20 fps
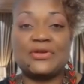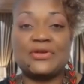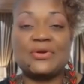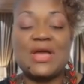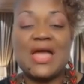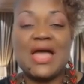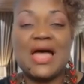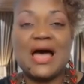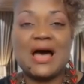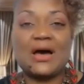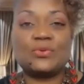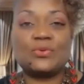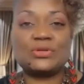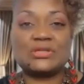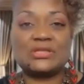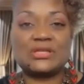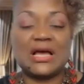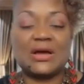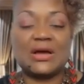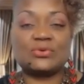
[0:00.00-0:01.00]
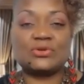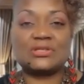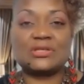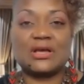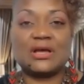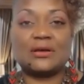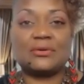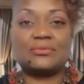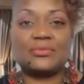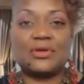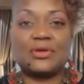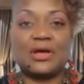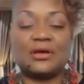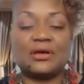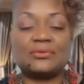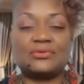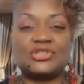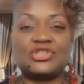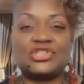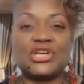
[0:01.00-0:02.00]
You, I was
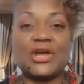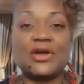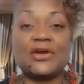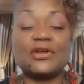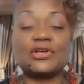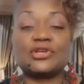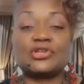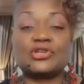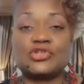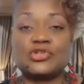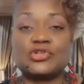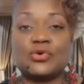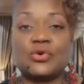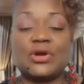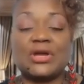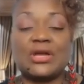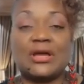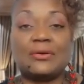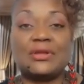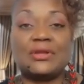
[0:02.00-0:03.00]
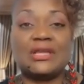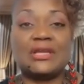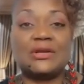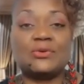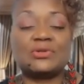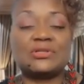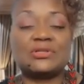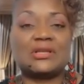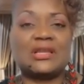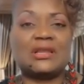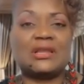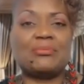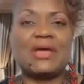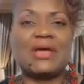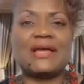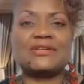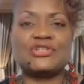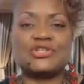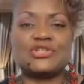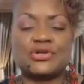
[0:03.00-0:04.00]
sharing a story, and it was an
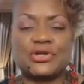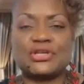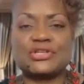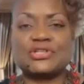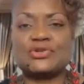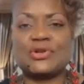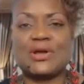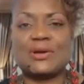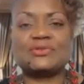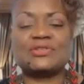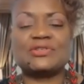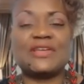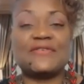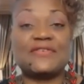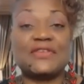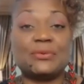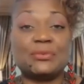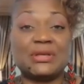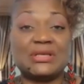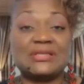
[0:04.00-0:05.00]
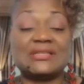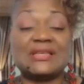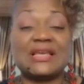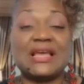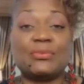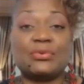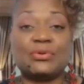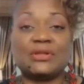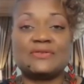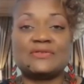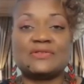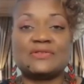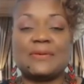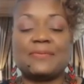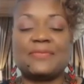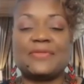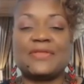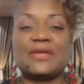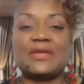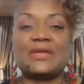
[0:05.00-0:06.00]
imaginary story. I was giving them an example of
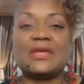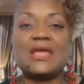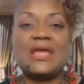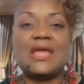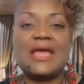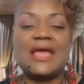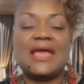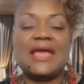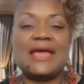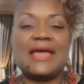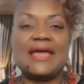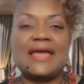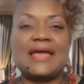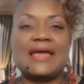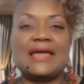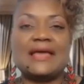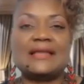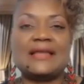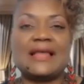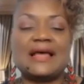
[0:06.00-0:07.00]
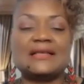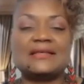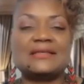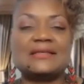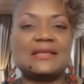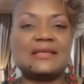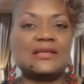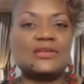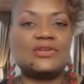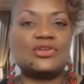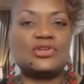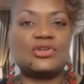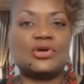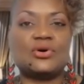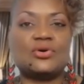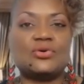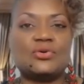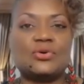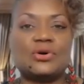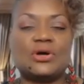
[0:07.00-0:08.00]
something. And I say,
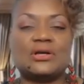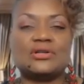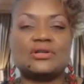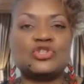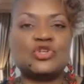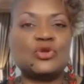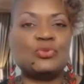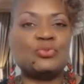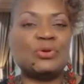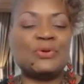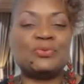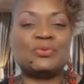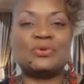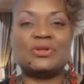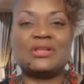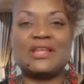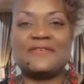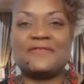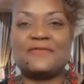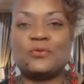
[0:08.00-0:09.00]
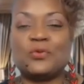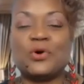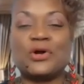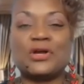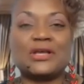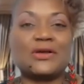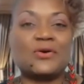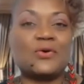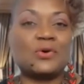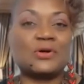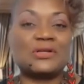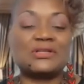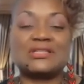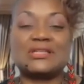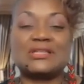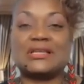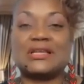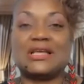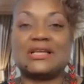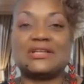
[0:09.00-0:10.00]
two people left work going
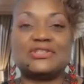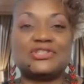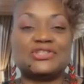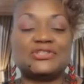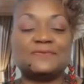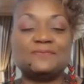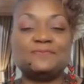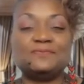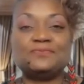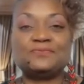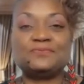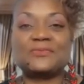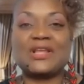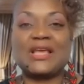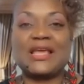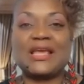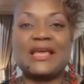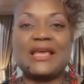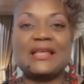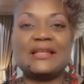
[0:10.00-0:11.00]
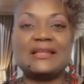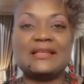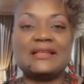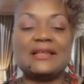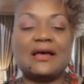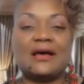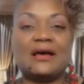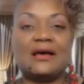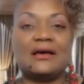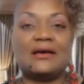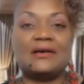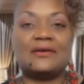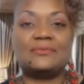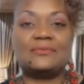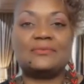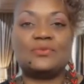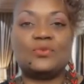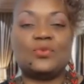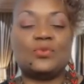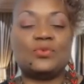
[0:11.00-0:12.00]
to lunch. And
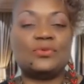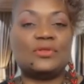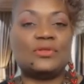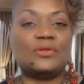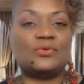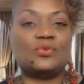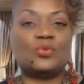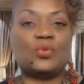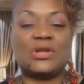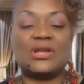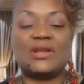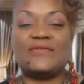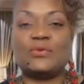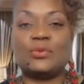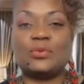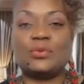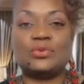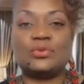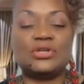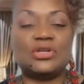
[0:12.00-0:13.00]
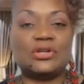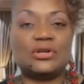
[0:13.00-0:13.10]
one of them,